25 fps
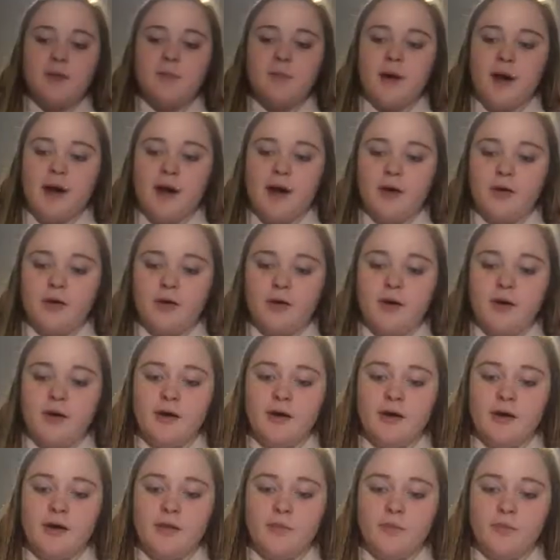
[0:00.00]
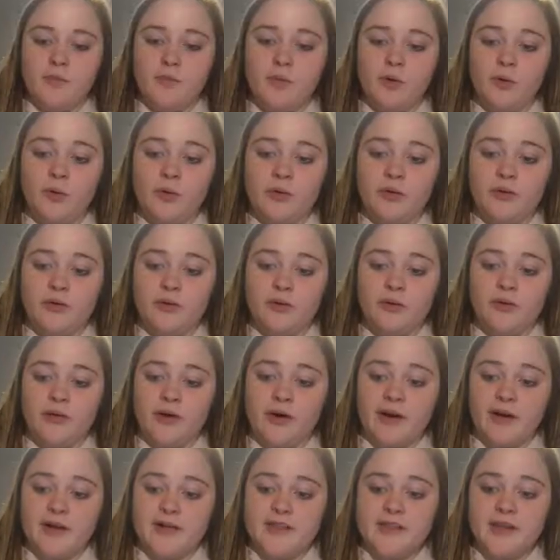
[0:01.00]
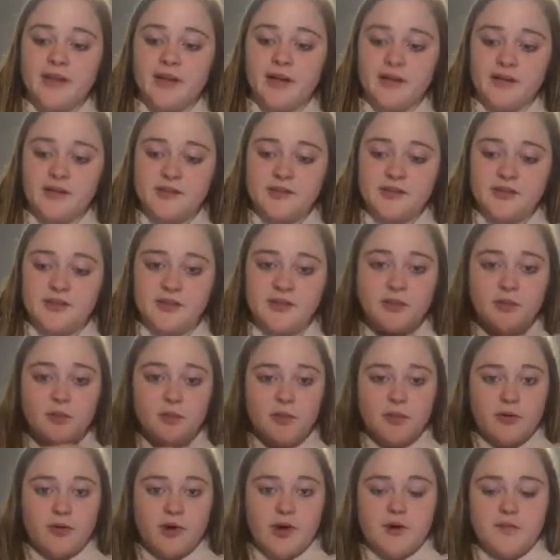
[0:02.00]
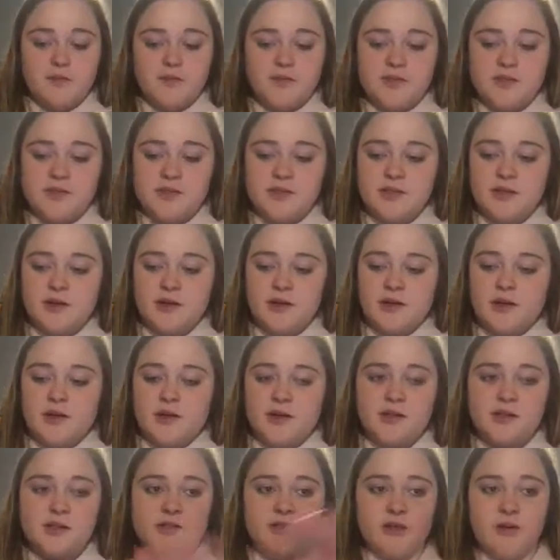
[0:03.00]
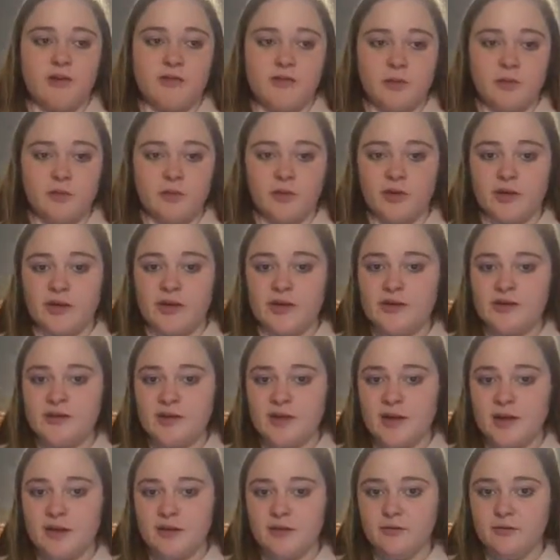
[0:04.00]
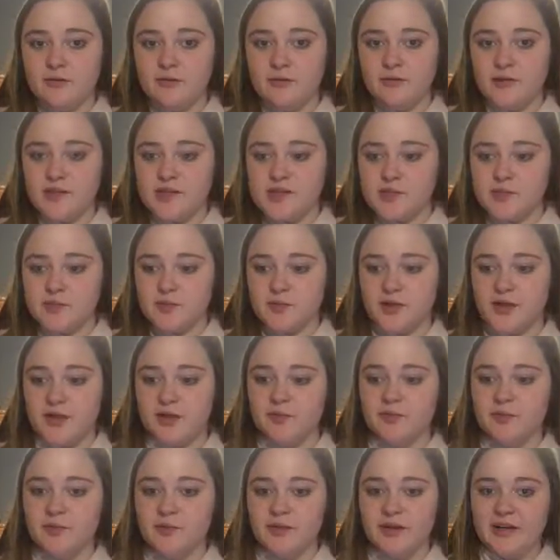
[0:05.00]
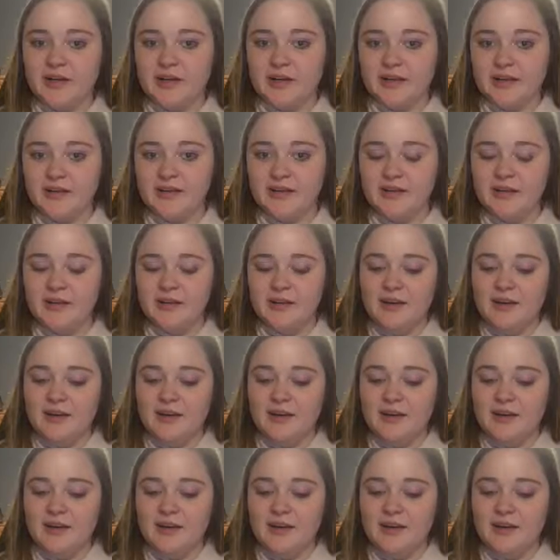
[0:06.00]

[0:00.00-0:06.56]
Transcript: about what we are required to answer, the prompts. So if I'm looking down, that's what I'm reading.